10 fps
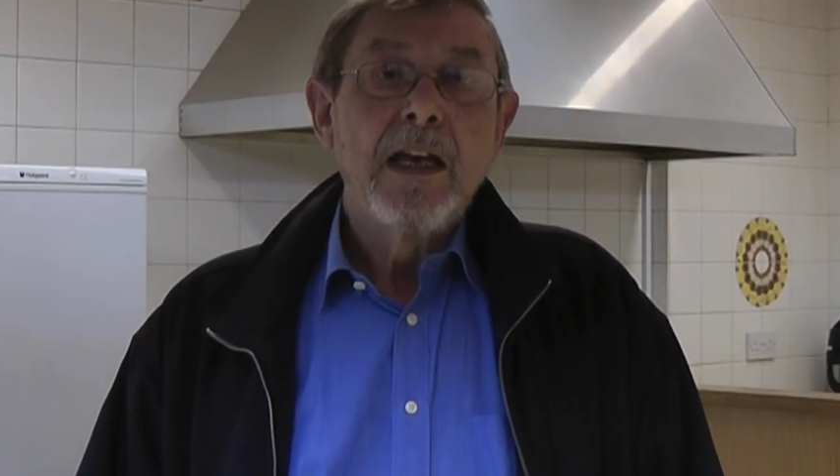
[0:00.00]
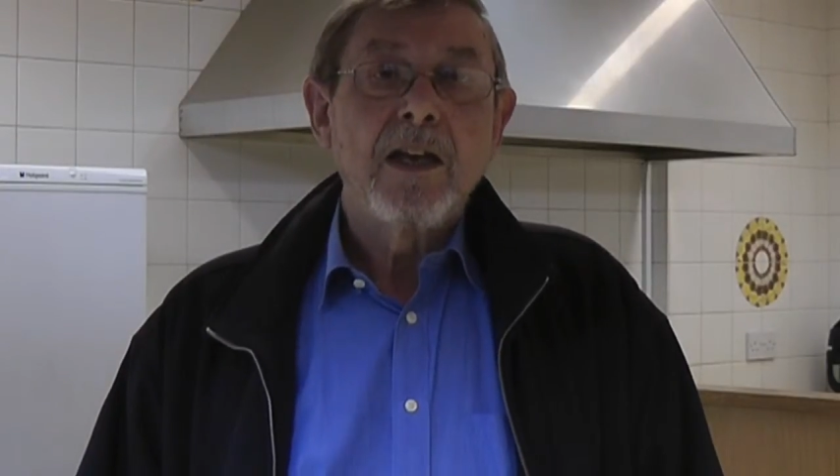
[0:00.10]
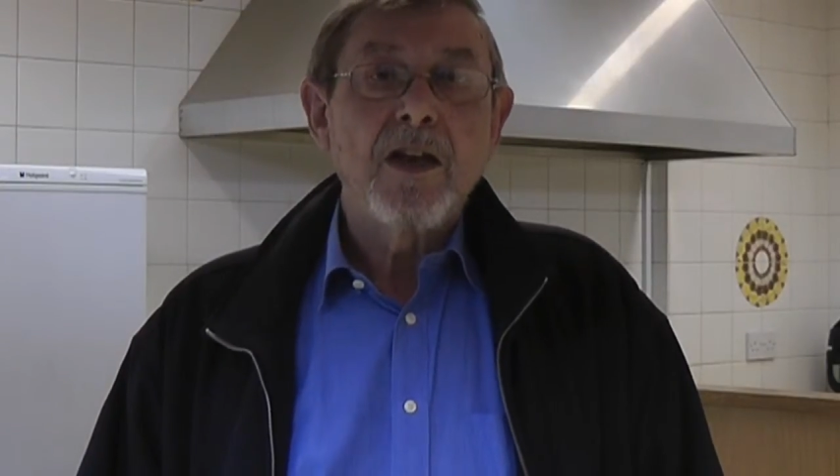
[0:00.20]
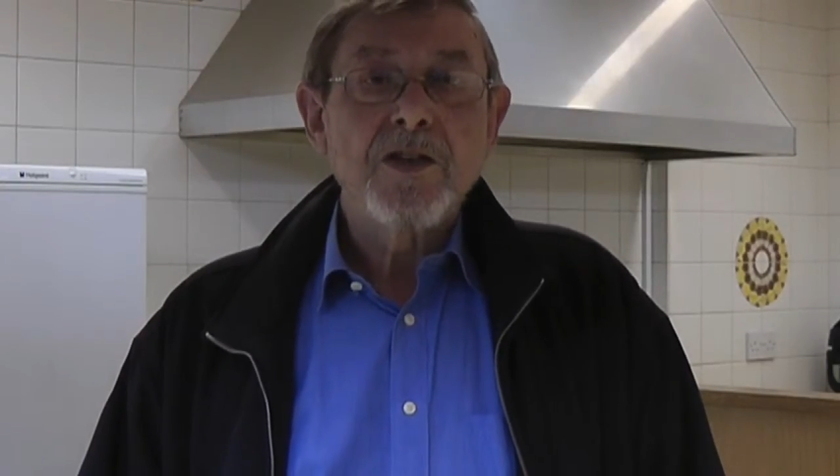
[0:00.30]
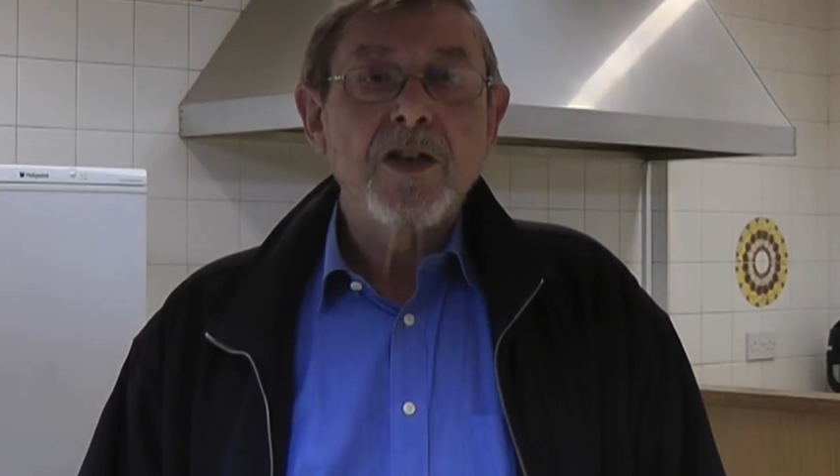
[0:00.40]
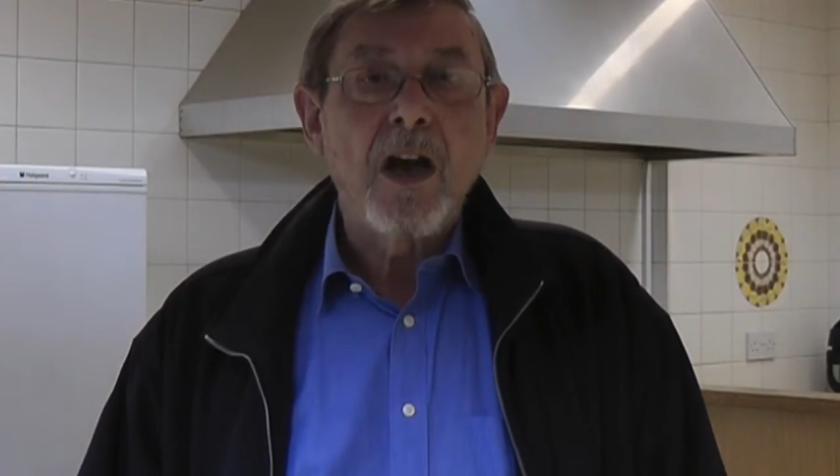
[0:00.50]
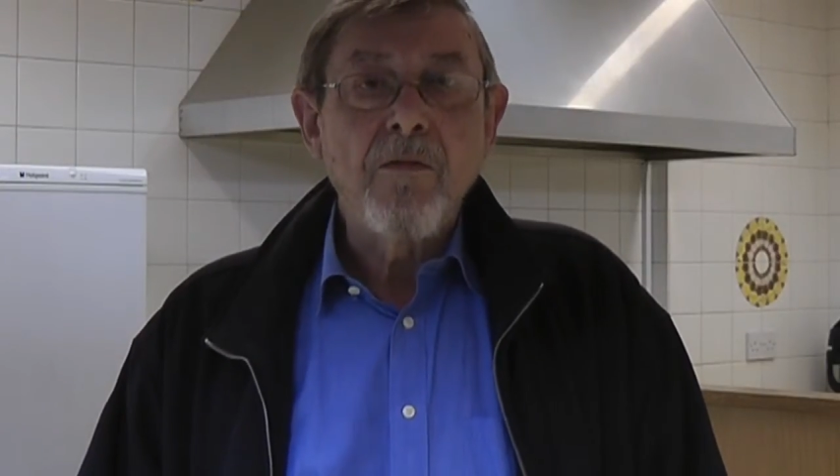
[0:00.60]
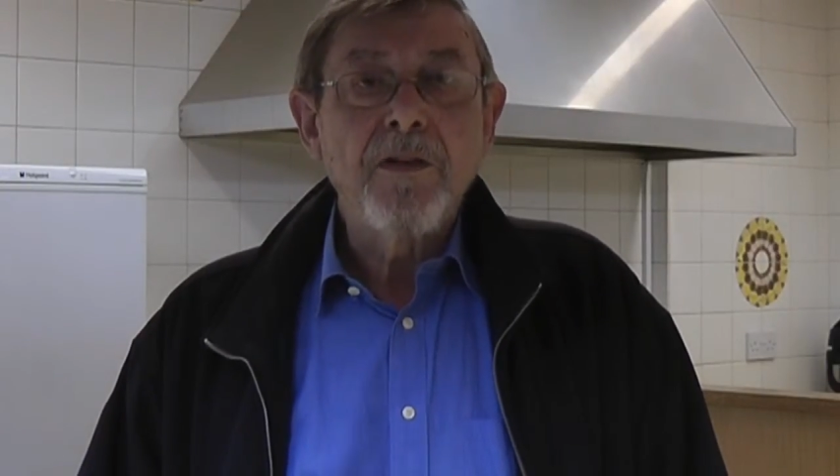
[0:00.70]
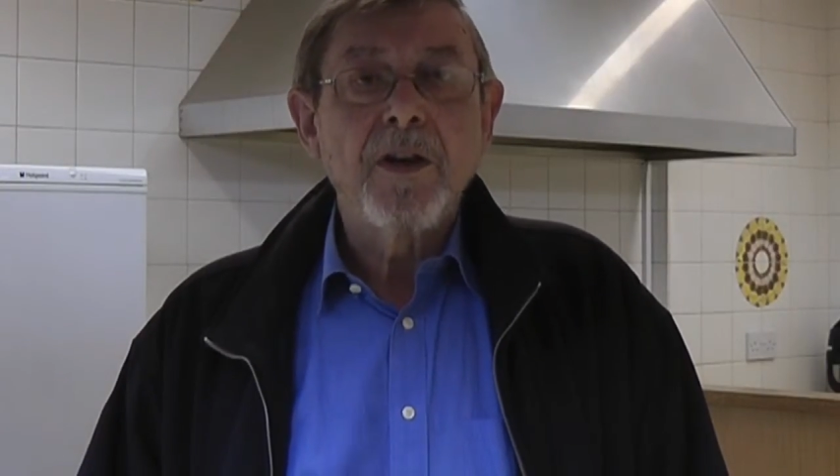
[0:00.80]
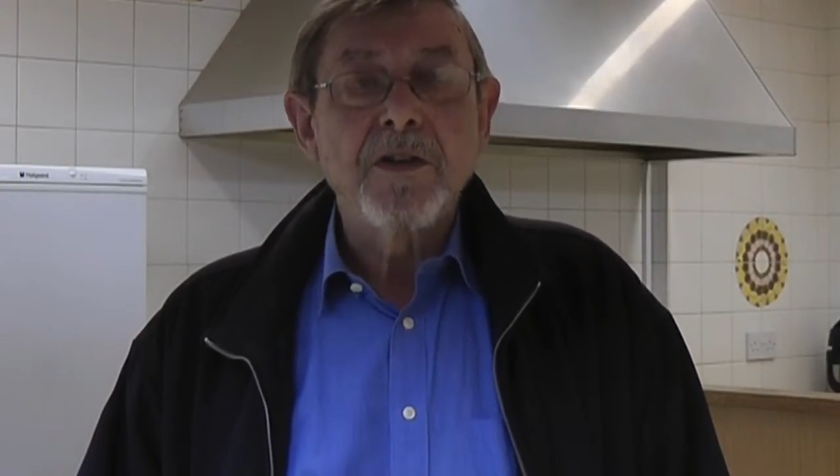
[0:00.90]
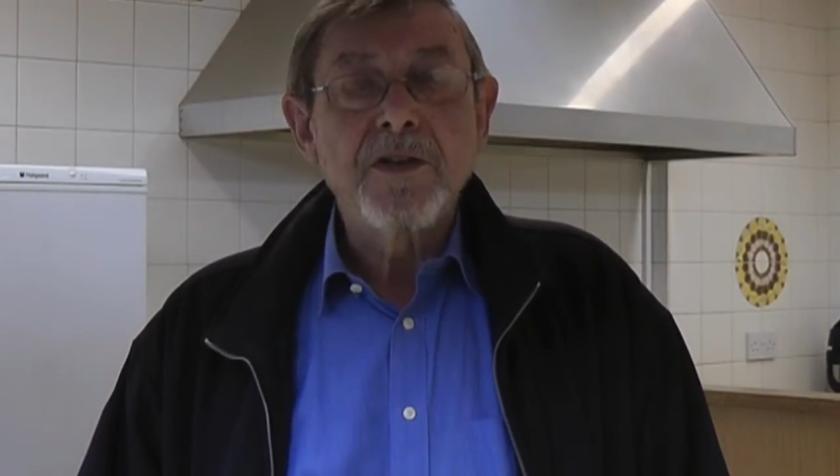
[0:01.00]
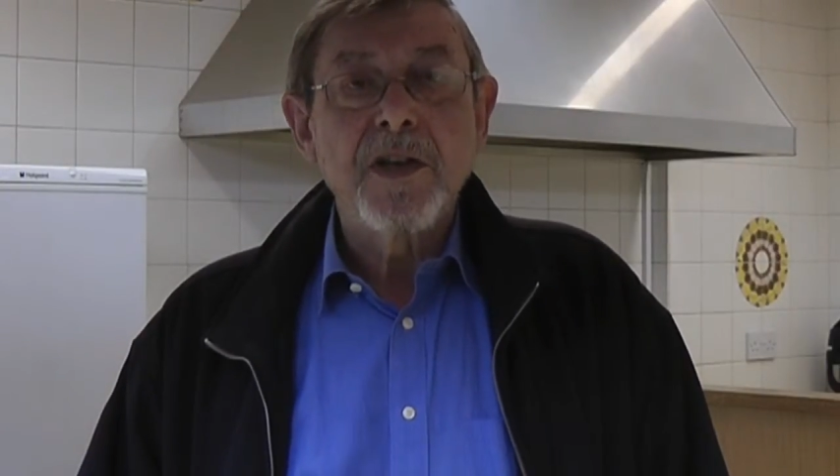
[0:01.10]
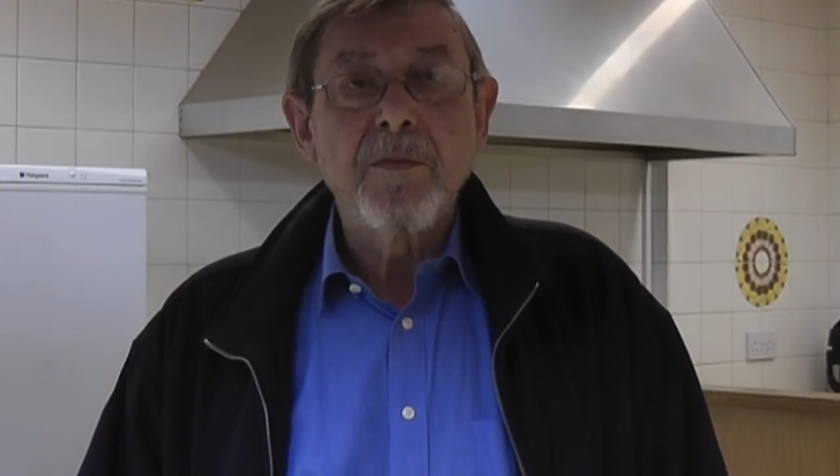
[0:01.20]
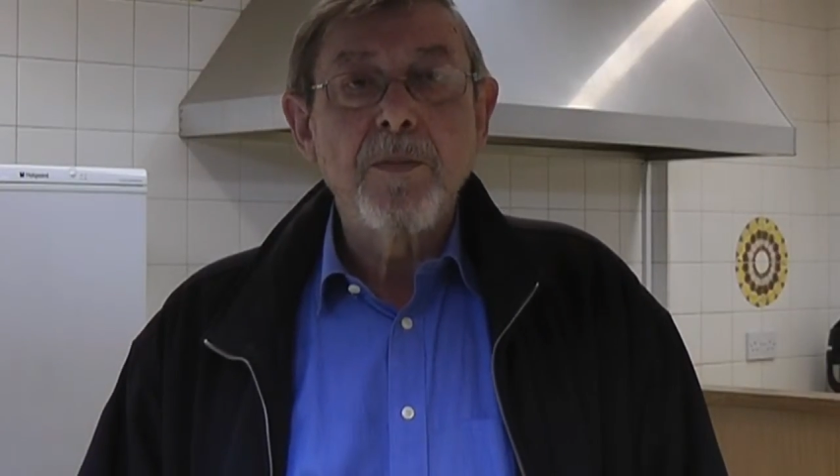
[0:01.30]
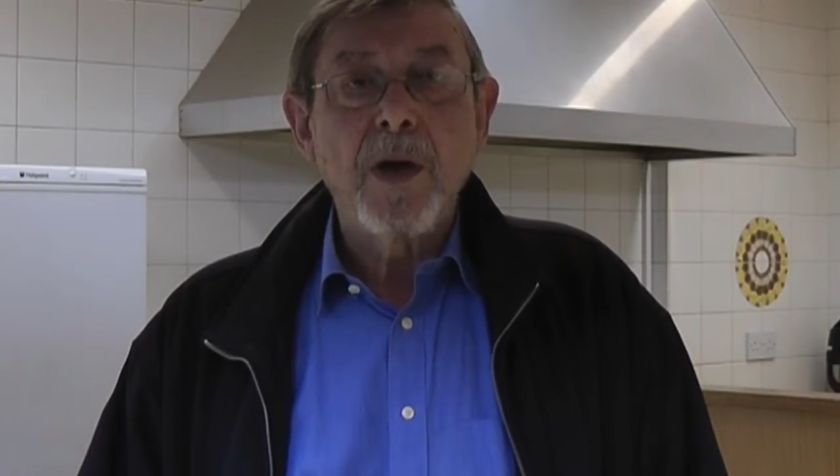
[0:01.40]
lost confidence
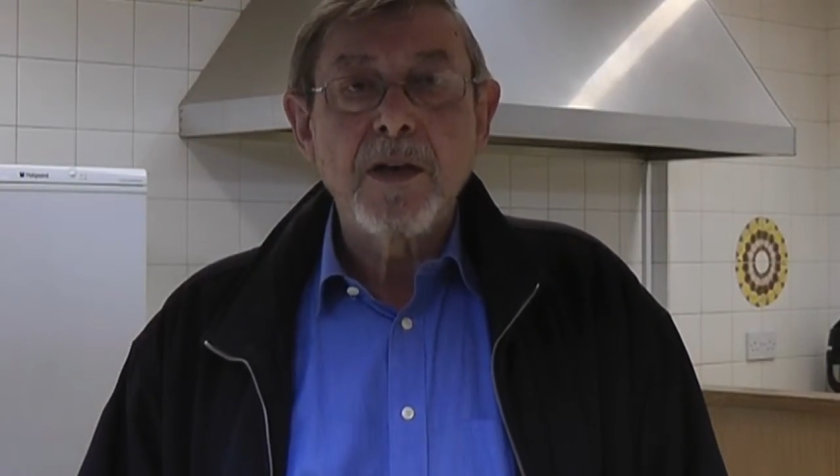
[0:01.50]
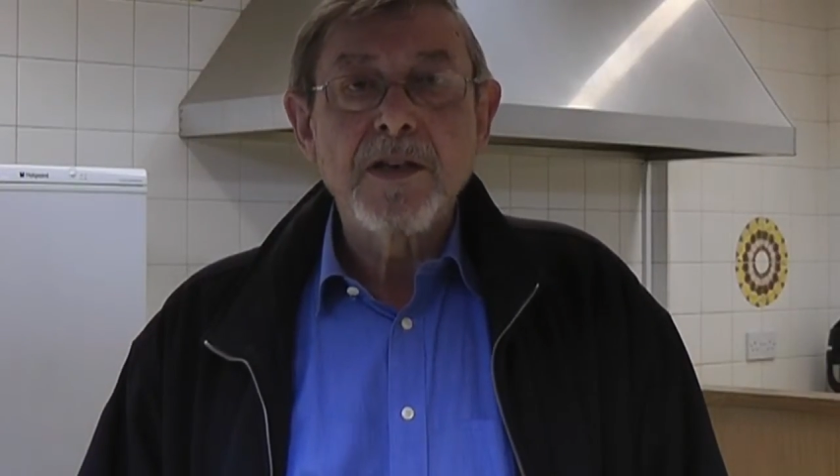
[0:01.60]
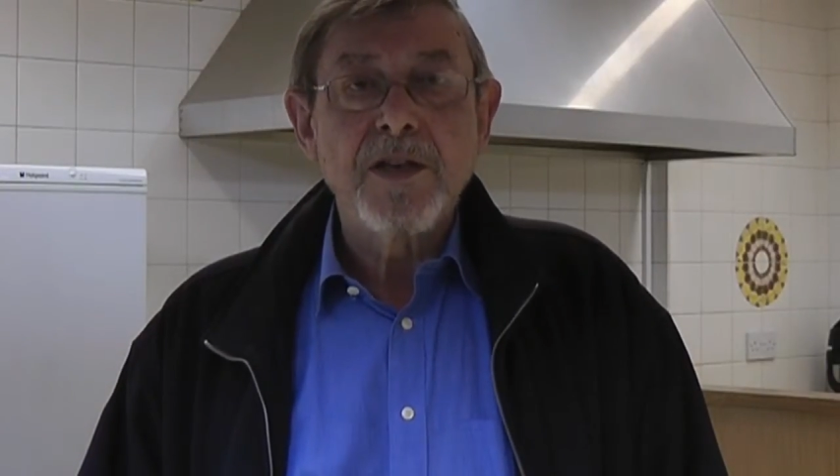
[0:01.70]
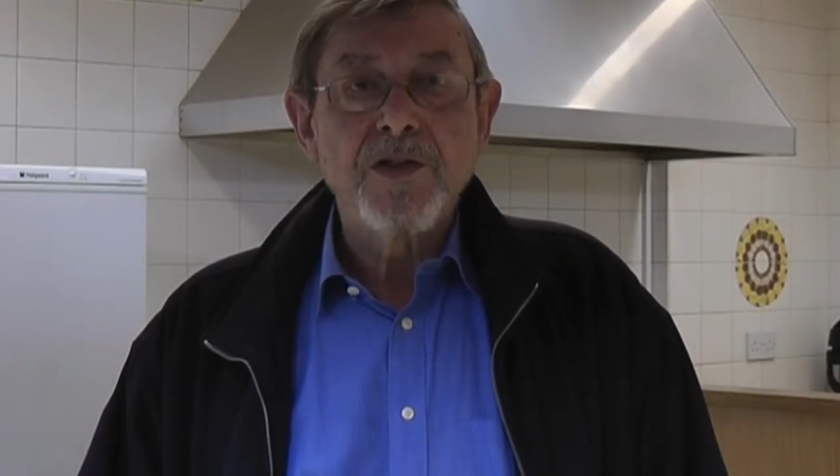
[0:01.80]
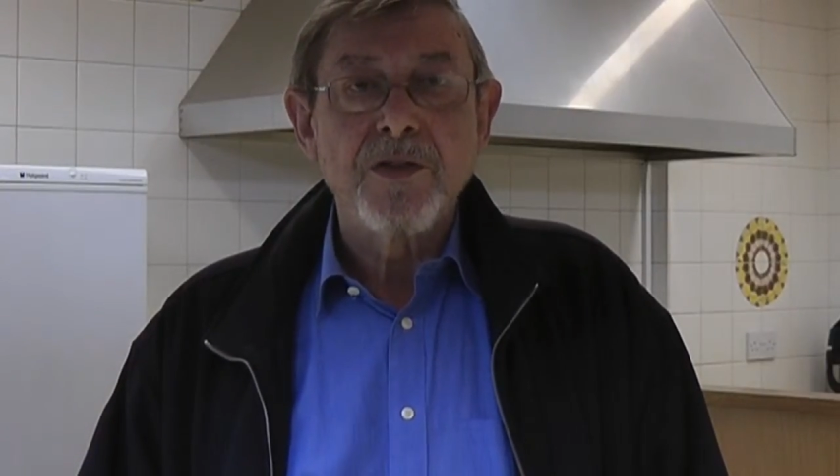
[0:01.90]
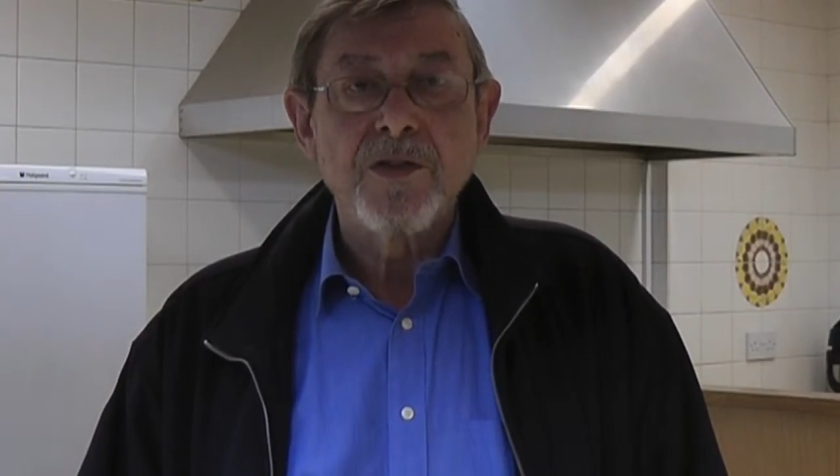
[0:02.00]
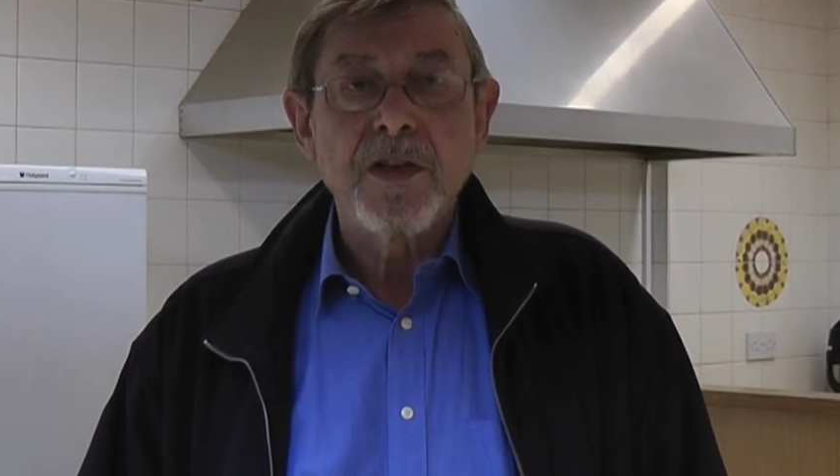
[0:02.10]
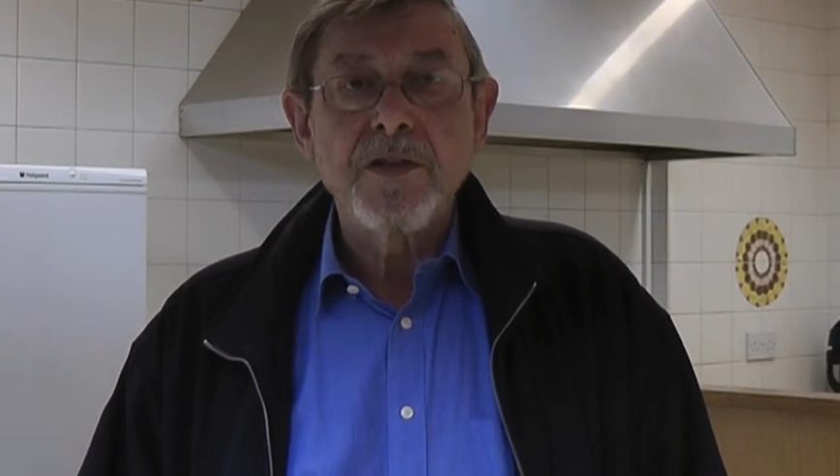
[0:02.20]
in politicians.